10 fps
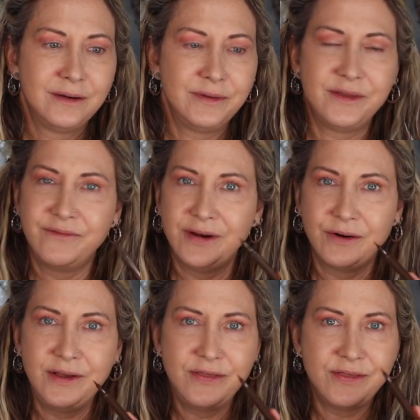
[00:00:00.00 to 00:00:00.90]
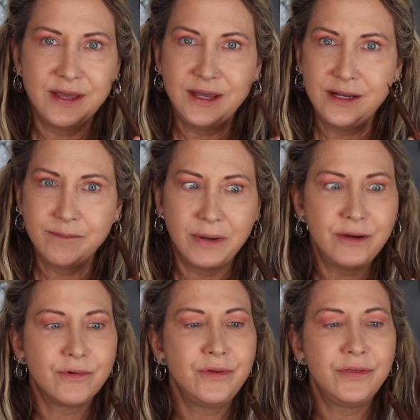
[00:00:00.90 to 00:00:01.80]
with a very thin,
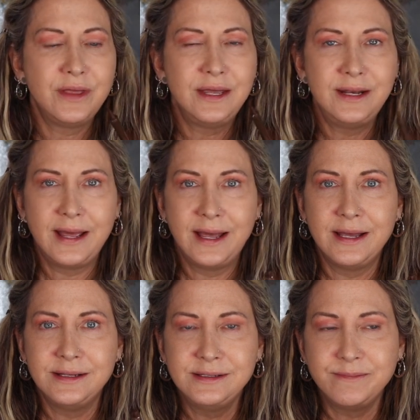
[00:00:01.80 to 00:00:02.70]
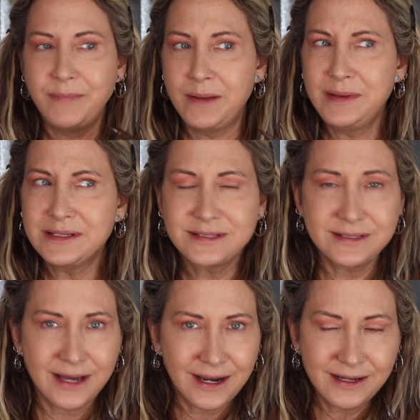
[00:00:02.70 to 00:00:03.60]
micro thin end. Maybe it's
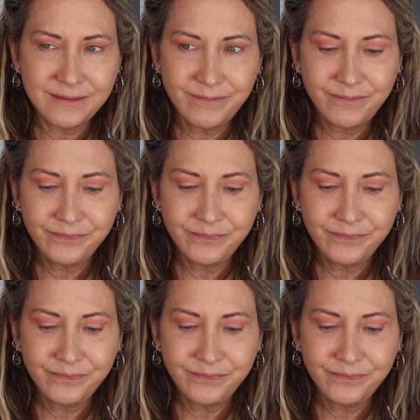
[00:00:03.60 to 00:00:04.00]
that.